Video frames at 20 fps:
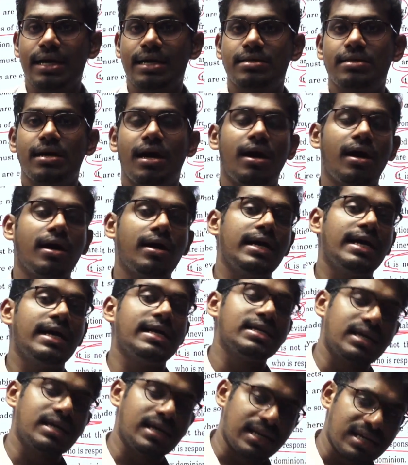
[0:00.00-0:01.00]
the
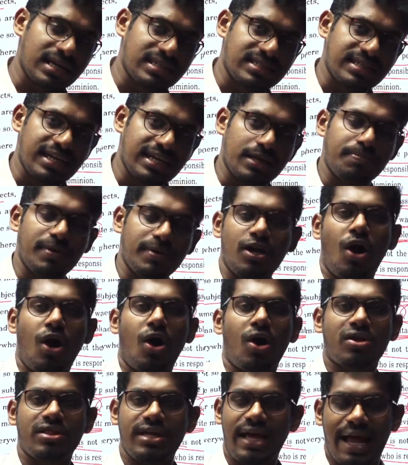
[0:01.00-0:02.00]
incorrect statement
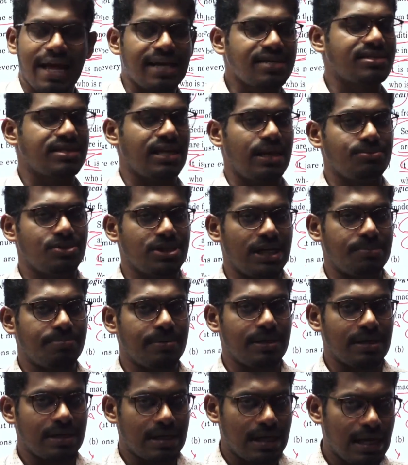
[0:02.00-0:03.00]
or the extreme
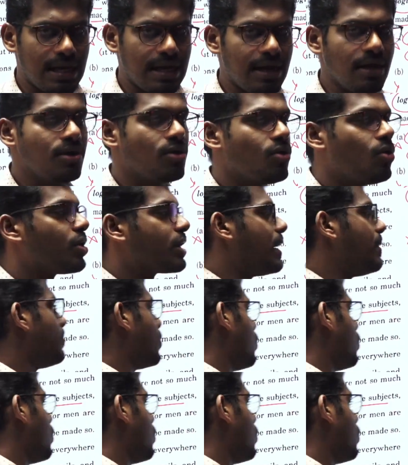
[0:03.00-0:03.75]
statement. Clear? Okay,